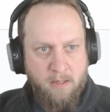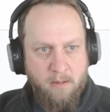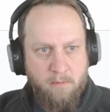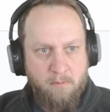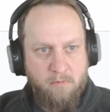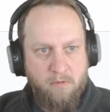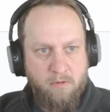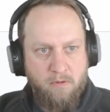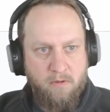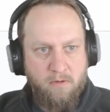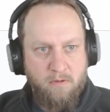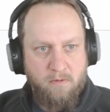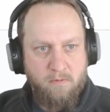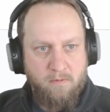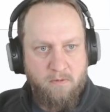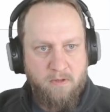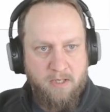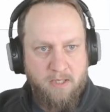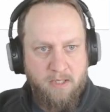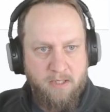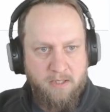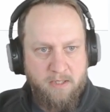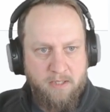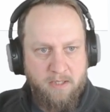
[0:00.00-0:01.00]
Book
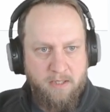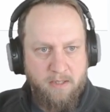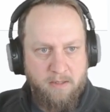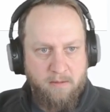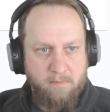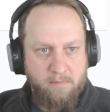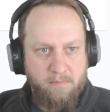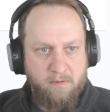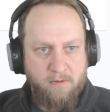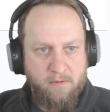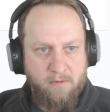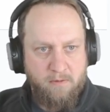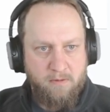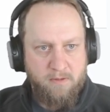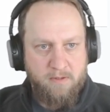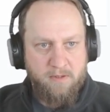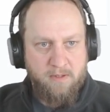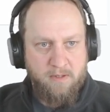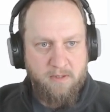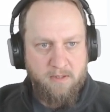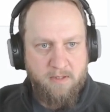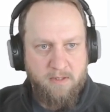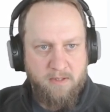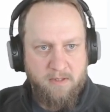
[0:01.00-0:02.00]
writing
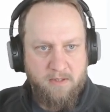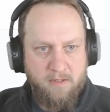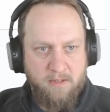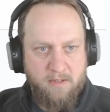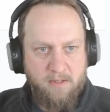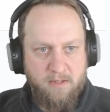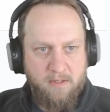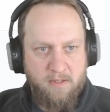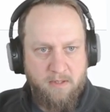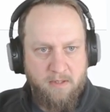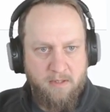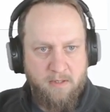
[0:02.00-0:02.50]
process.